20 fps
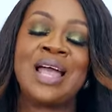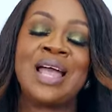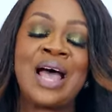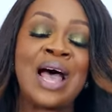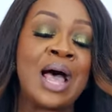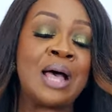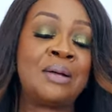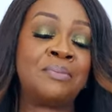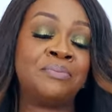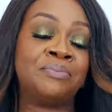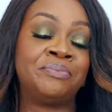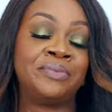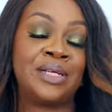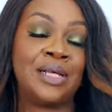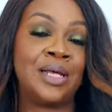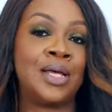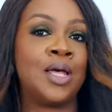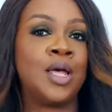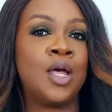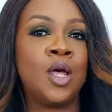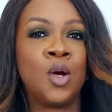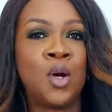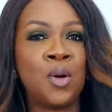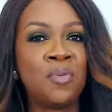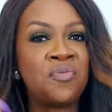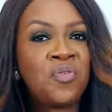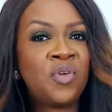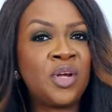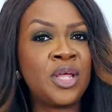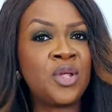Um,
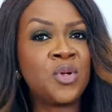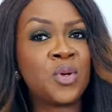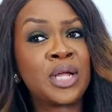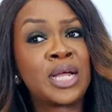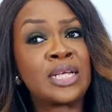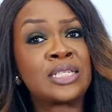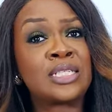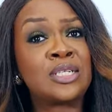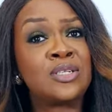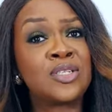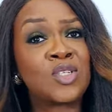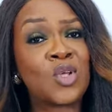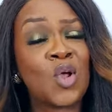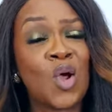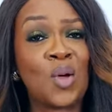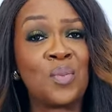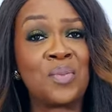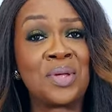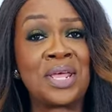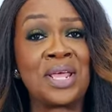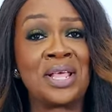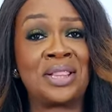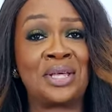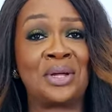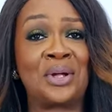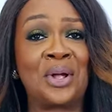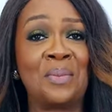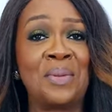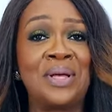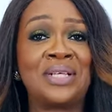hopefully you can still score me in
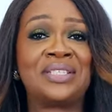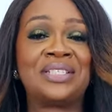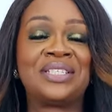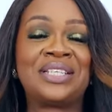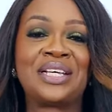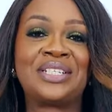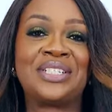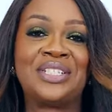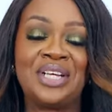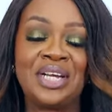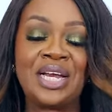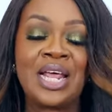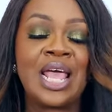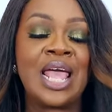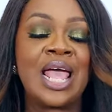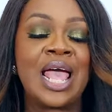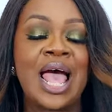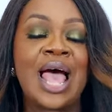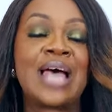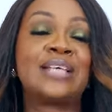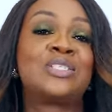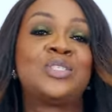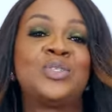the comments section as